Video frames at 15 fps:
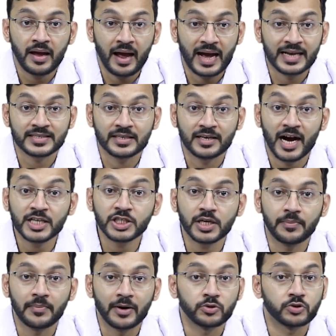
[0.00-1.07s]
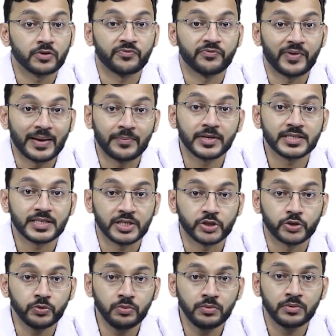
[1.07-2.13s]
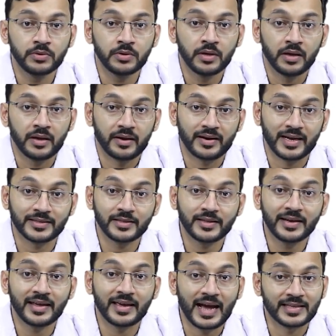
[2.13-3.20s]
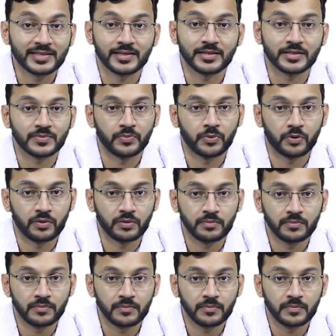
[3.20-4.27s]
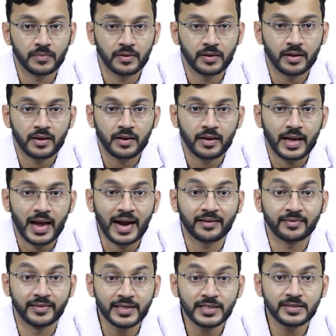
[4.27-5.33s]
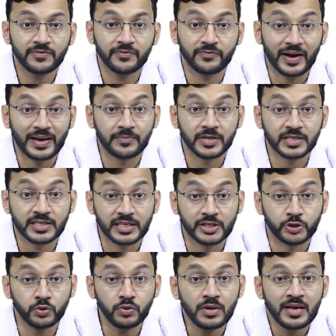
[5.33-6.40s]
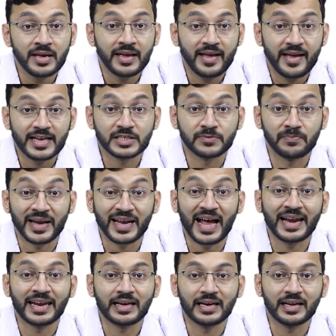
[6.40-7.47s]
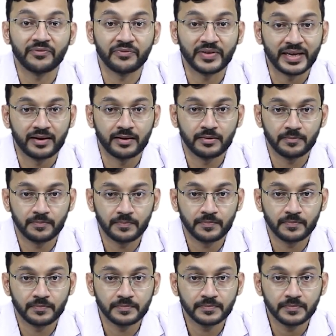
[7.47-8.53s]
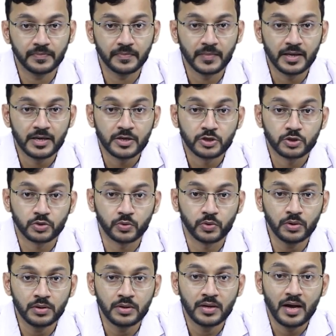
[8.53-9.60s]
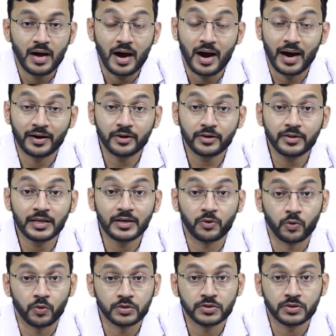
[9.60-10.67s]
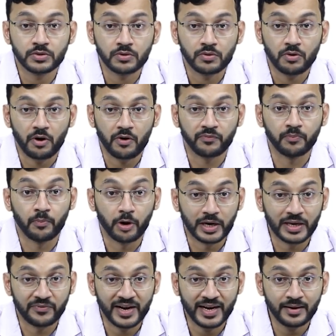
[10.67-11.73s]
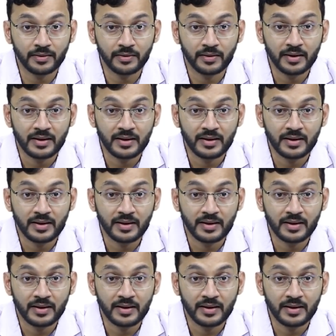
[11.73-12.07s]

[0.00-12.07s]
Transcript: has large amounts of fibrous tissue rather than cancellous bone, and this fibrous tissue is mechanically weak. So under the loads of body weight